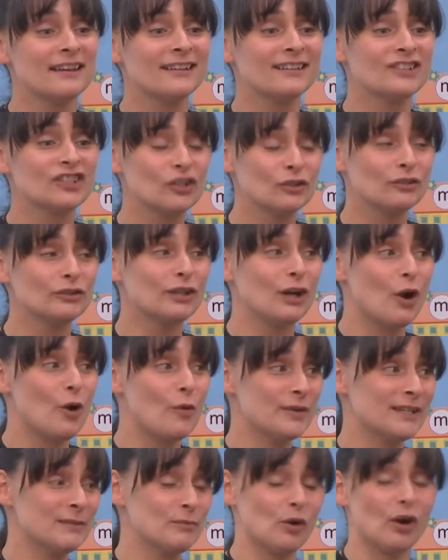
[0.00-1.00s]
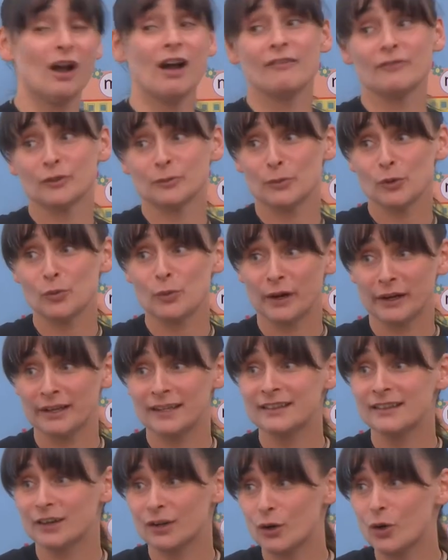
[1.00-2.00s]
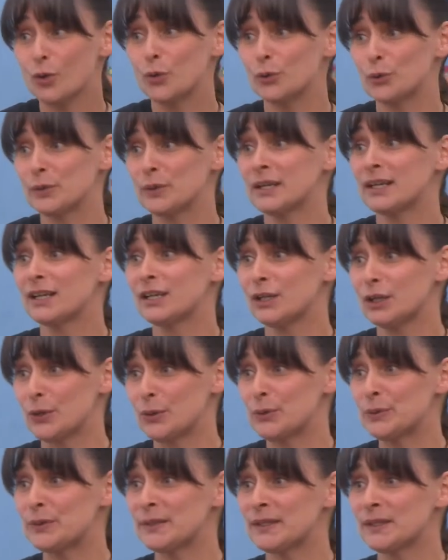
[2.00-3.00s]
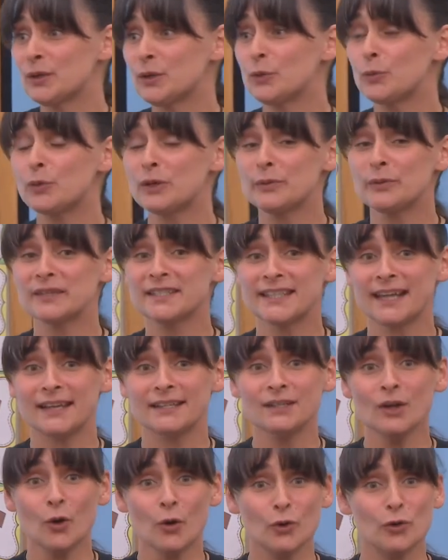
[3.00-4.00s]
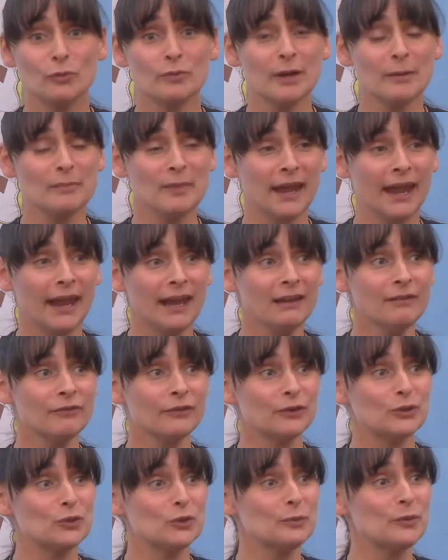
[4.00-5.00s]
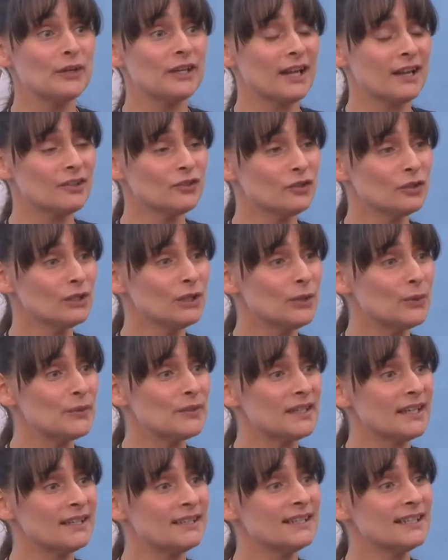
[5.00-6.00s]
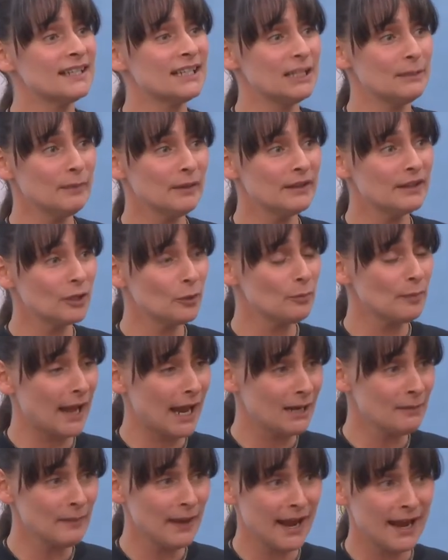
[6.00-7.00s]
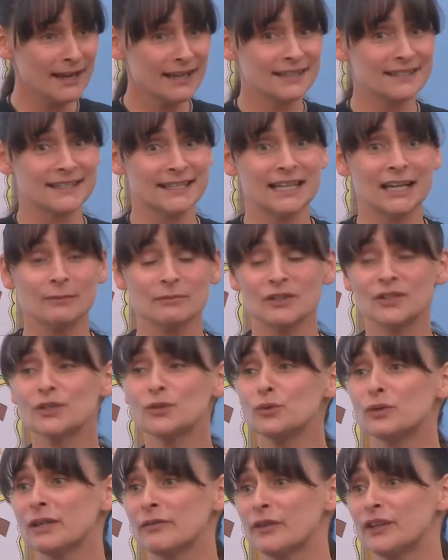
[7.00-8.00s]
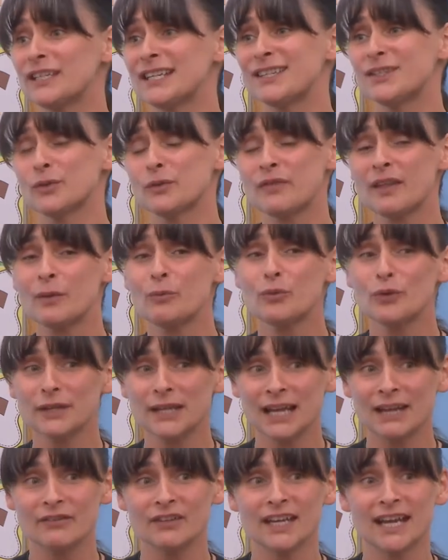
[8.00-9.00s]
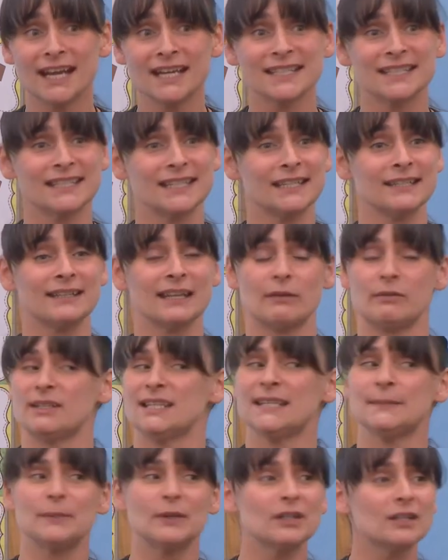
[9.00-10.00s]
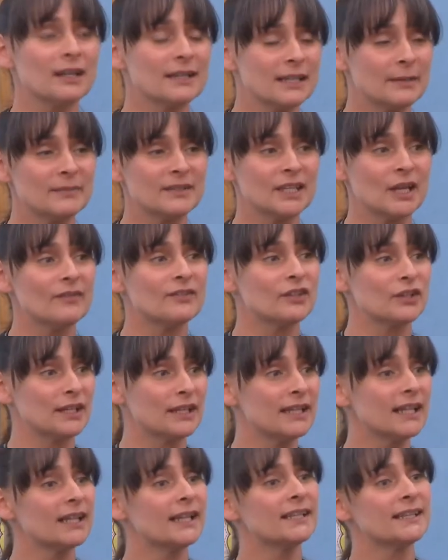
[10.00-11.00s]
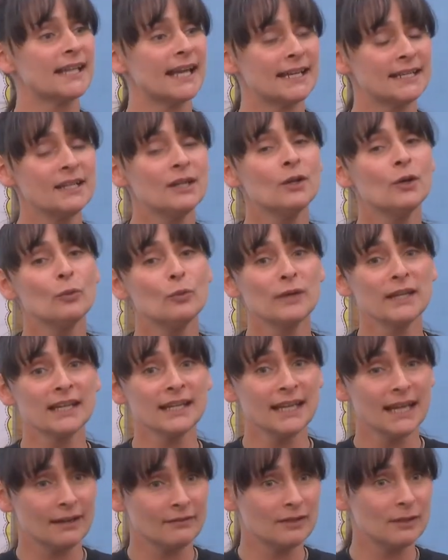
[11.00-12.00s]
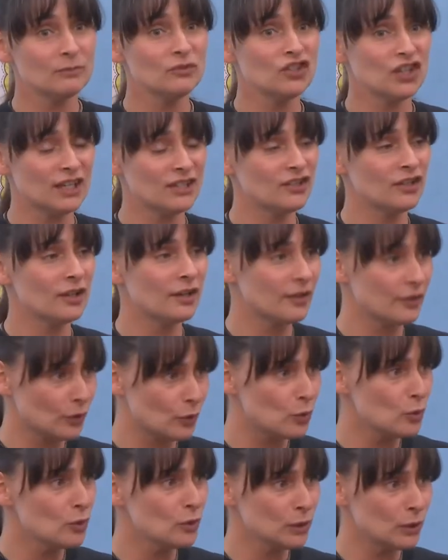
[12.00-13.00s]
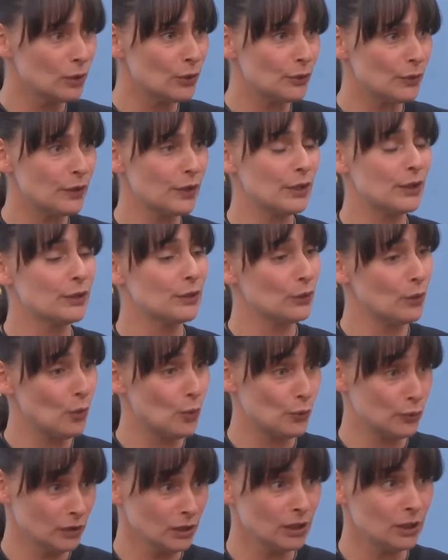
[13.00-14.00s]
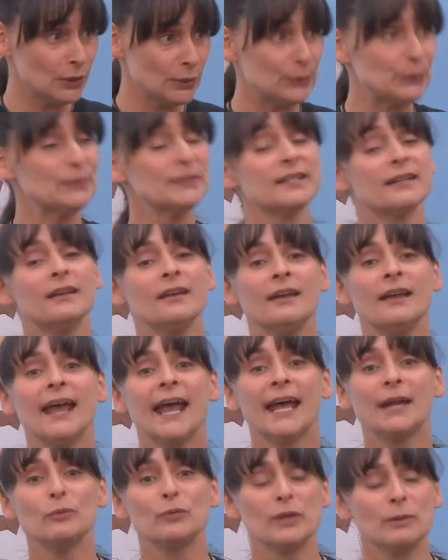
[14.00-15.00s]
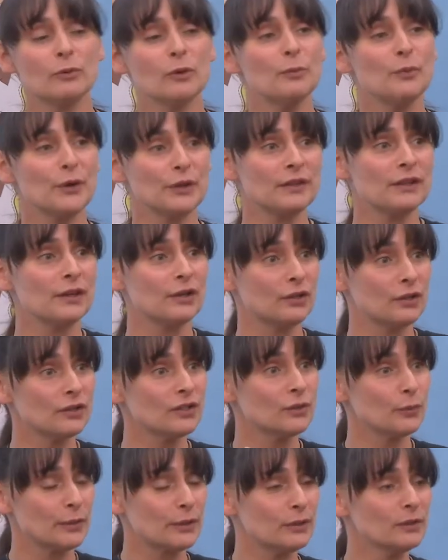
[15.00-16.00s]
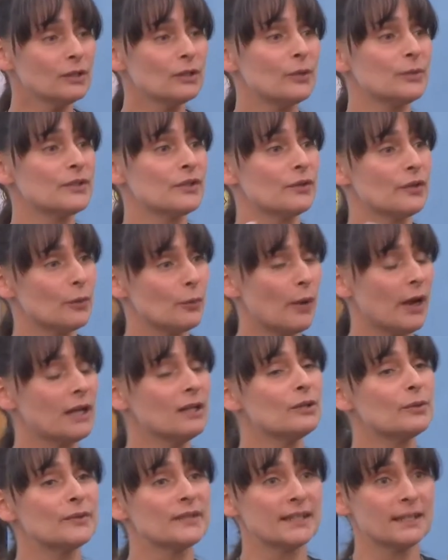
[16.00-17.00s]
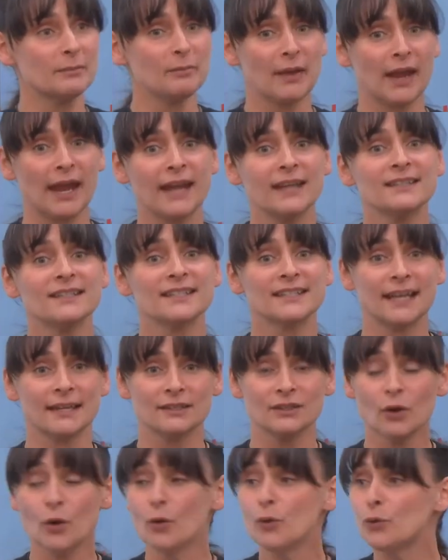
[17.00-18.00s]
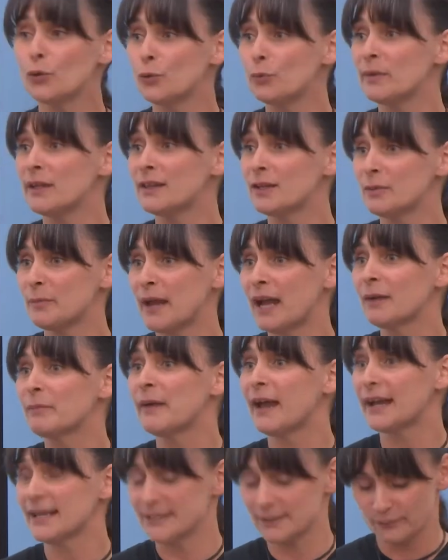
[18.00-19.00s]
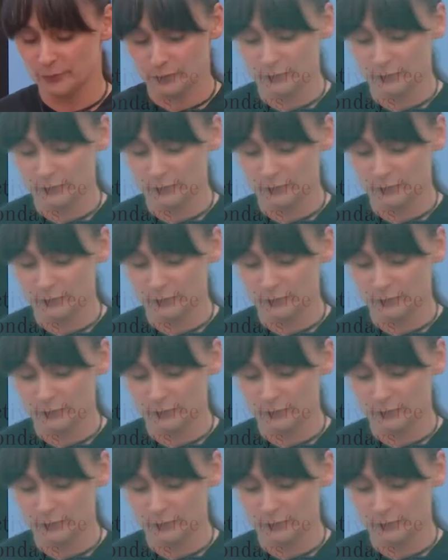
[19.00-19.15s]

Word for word: Children are always more comfortable wearing their own clothes. We will send home a bag for you to put extra clothes in to keep in their backpack as they come to school every day. So if they would have an accident, they would spill on themselves or anything like that, we can have them change into their own their own clothes and we will put their soiled clothes or their wet clothes in a bag to send home in their backpacks